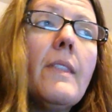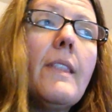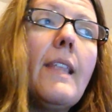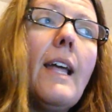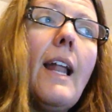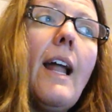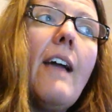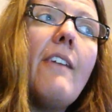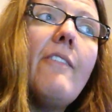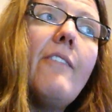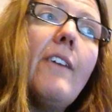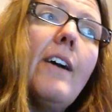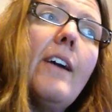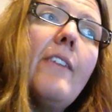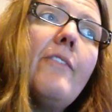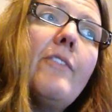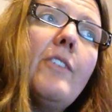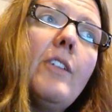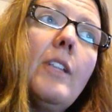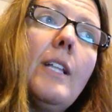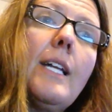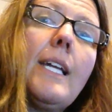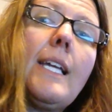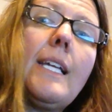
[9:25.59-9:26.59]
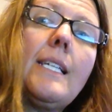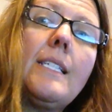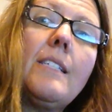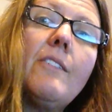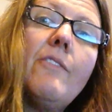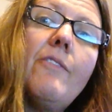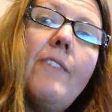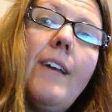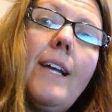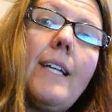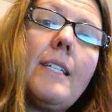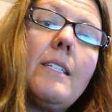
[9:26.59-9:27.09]
that I feel like is
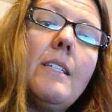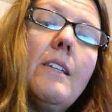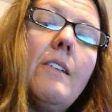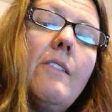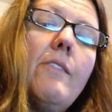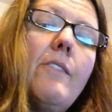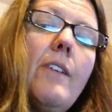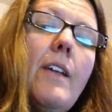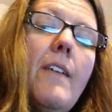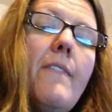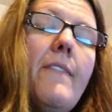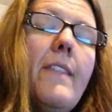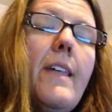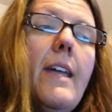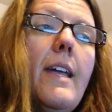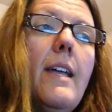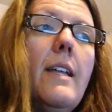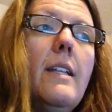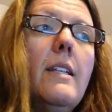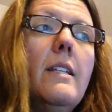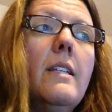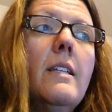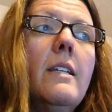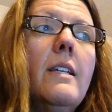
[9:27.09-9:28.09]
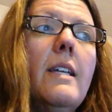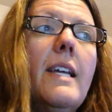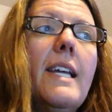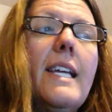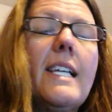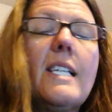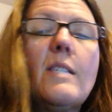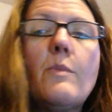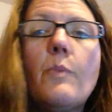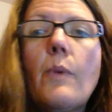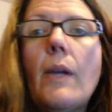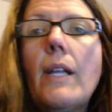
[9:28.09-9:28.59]
effective, and then
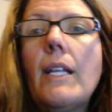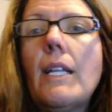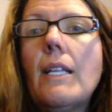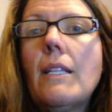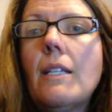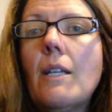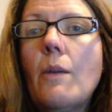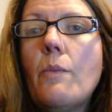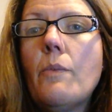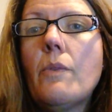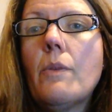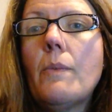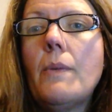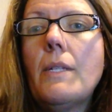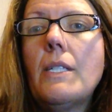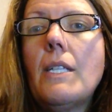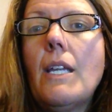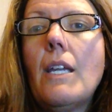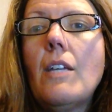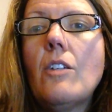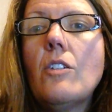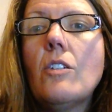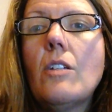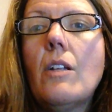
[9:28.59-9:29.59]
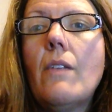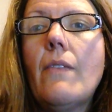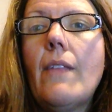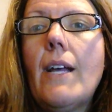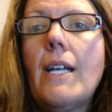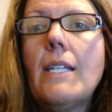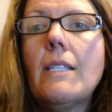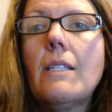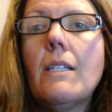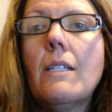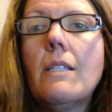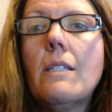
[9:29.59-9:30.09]
explaining the implementation of
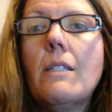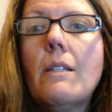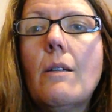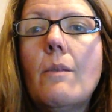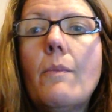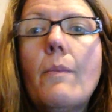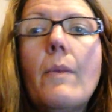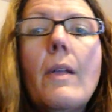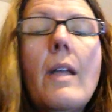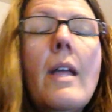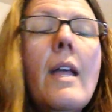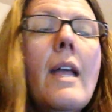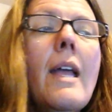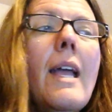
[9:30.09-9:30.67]
that system.